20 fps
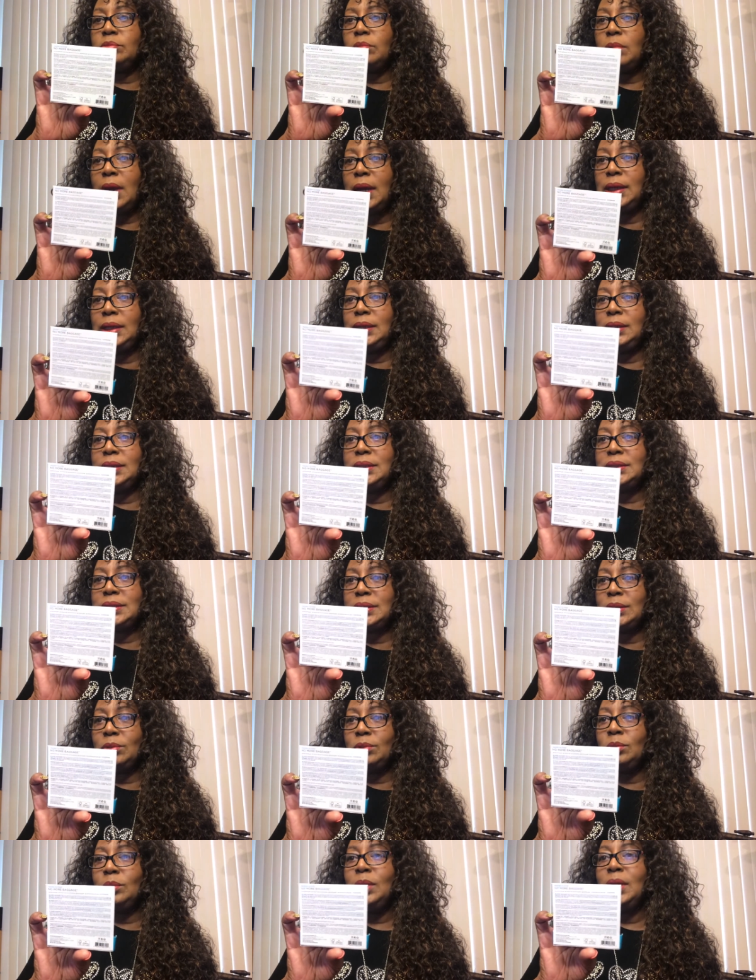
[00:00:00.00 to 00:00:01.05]
writing is
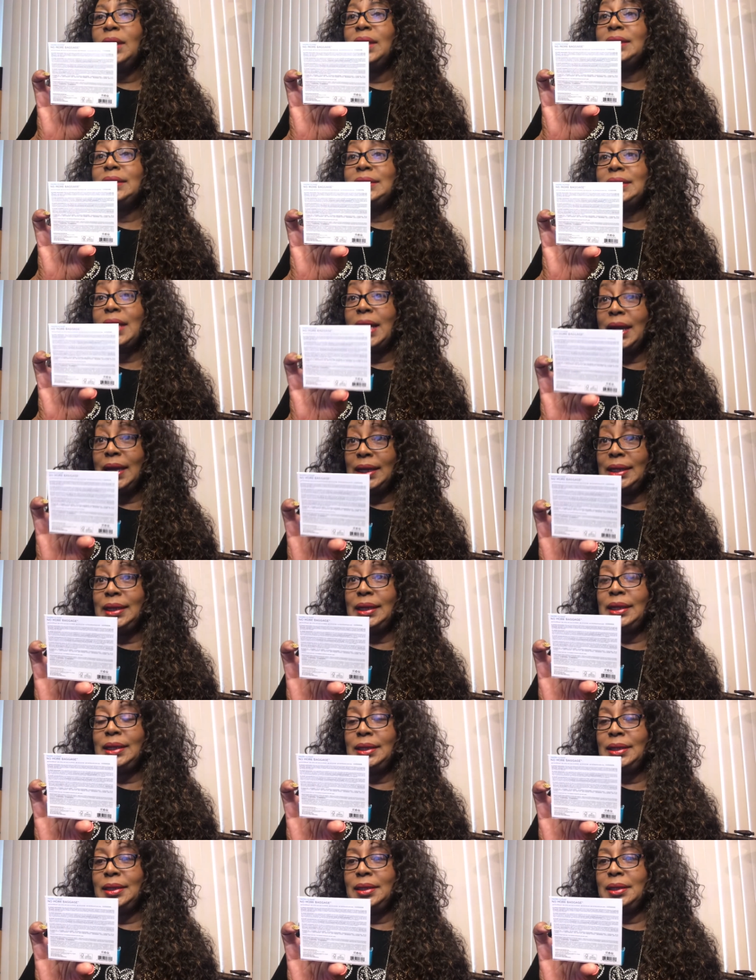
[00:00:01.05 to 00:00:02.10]
so
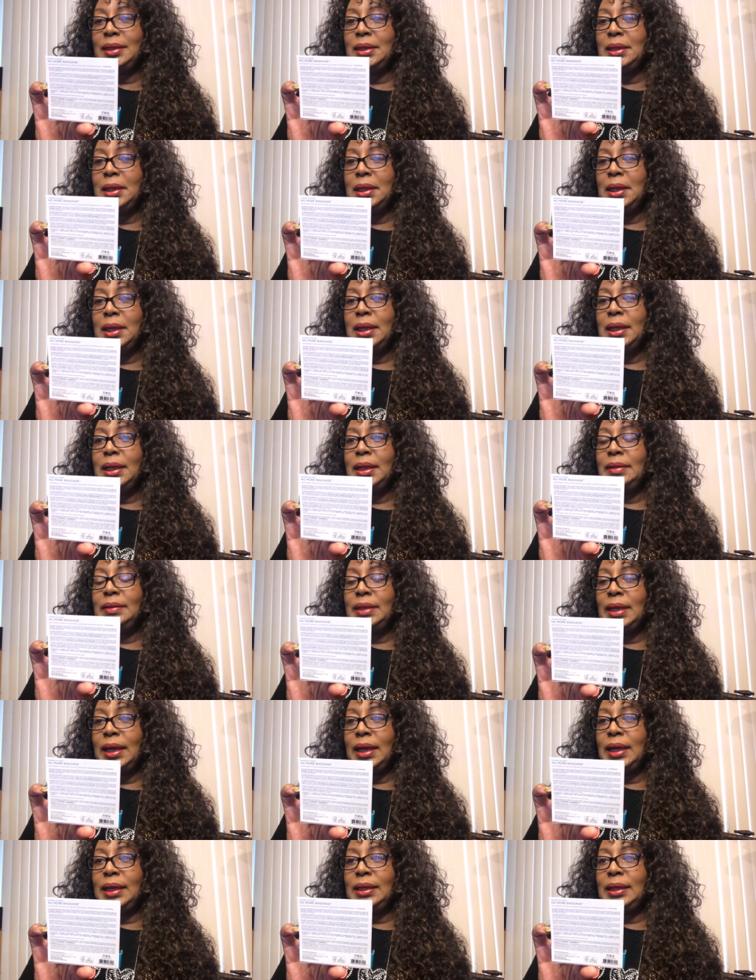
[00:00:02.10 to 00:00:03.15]
tiny
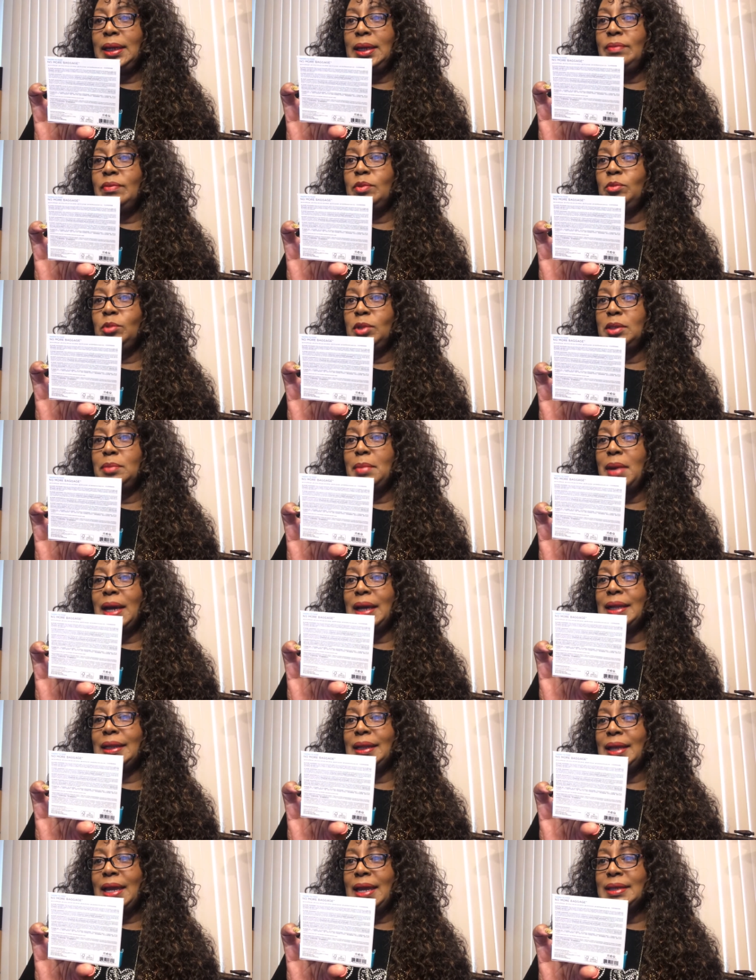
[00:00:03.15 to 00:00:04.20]
that even with my
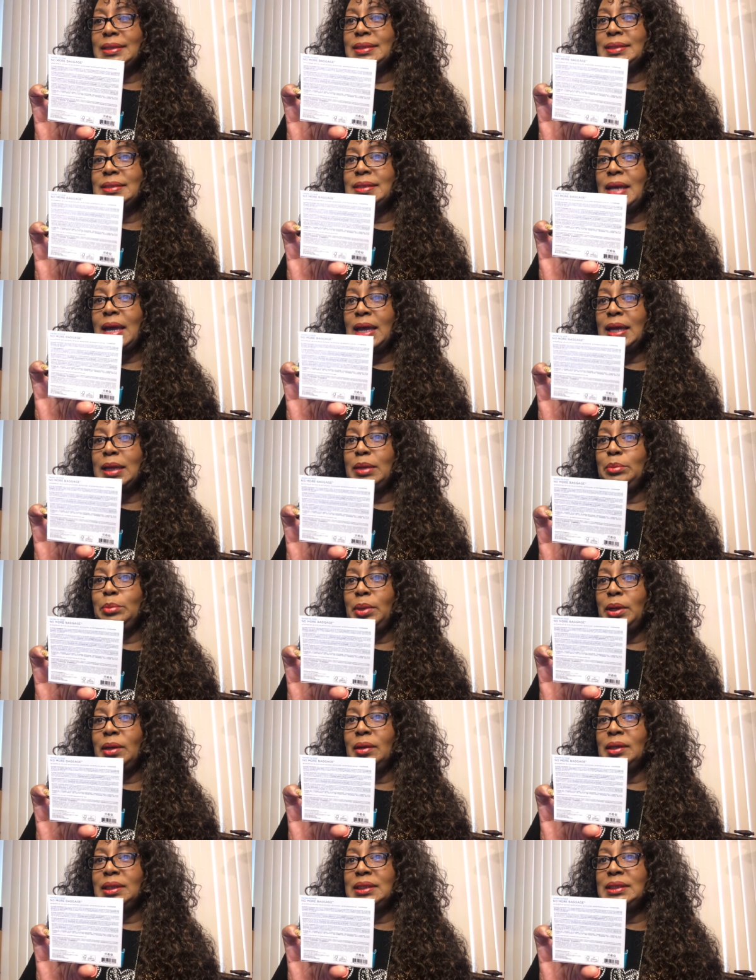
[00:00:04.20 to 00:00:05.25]
glasses, I can
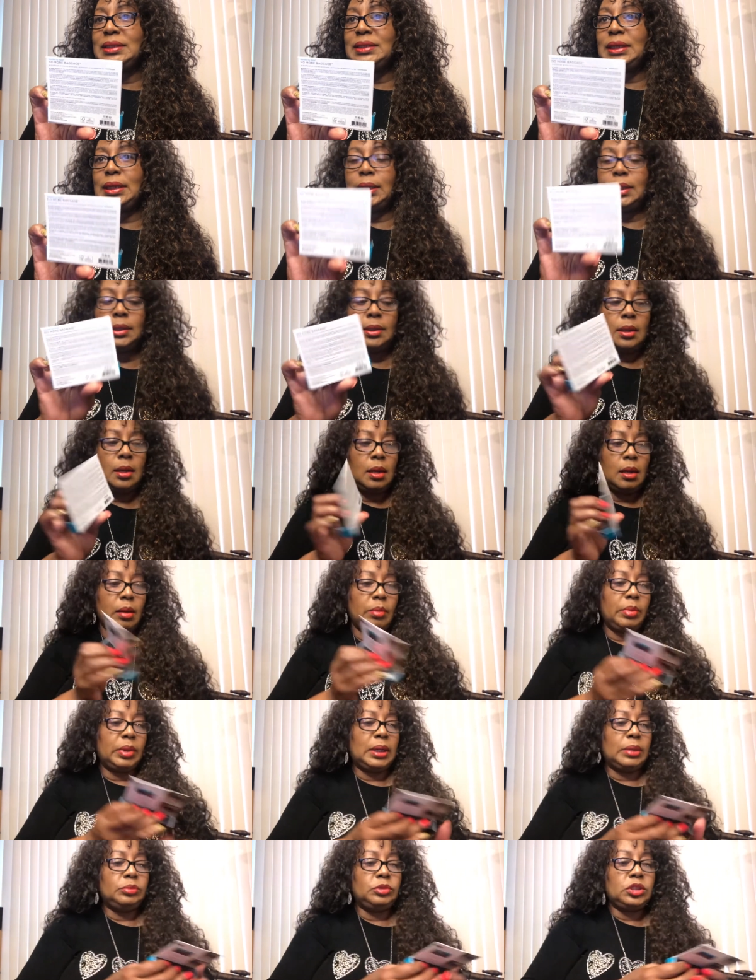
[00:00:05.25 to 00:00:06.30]
barely see it.
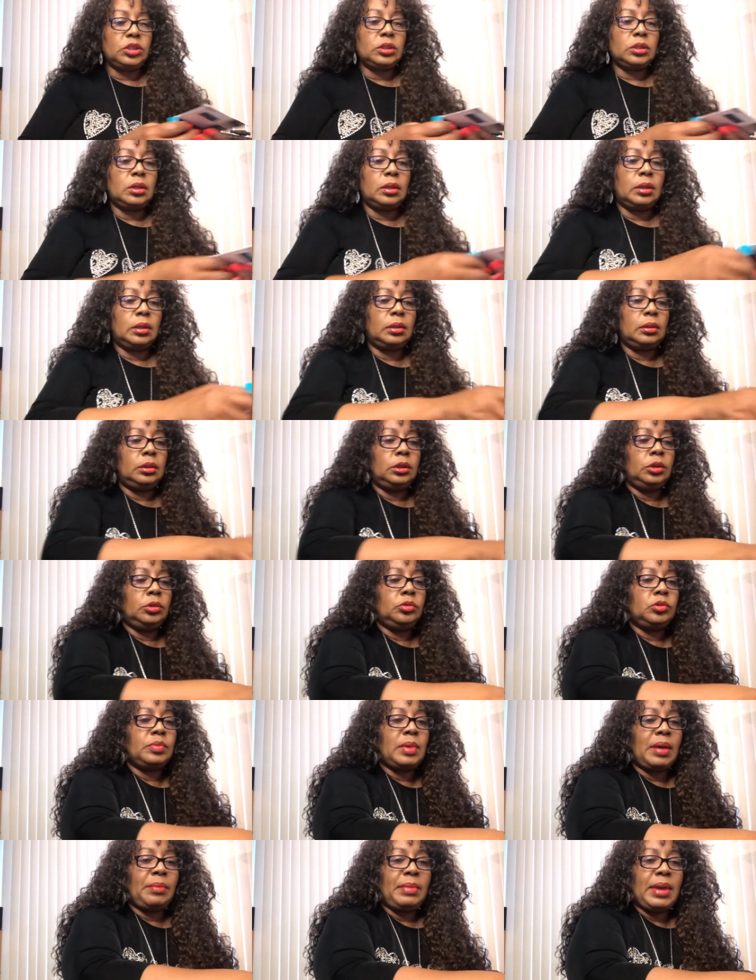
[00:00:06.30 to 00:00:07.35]
But I'm just going to use
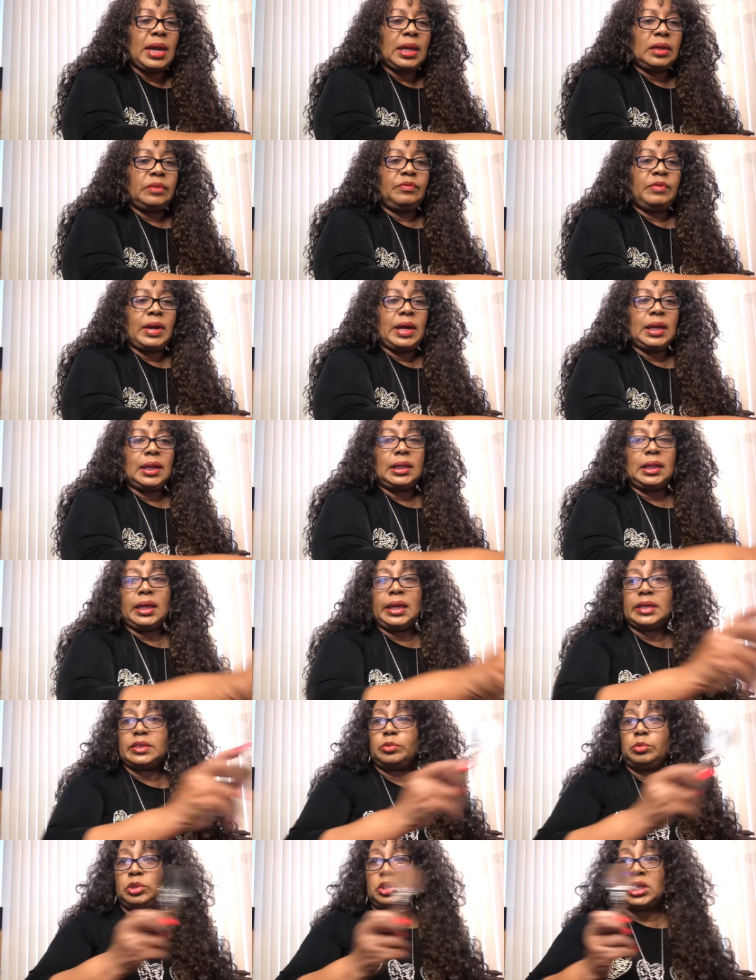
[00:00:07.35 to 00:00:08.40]
my magnifying
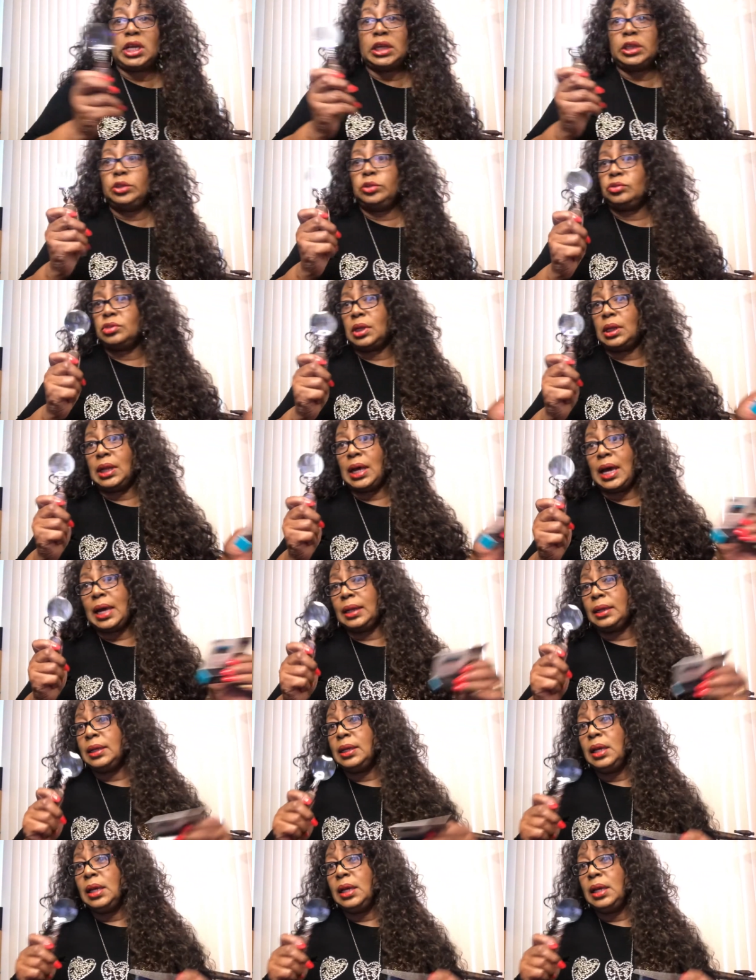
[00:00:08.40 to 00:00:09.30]
glass, which I use a lot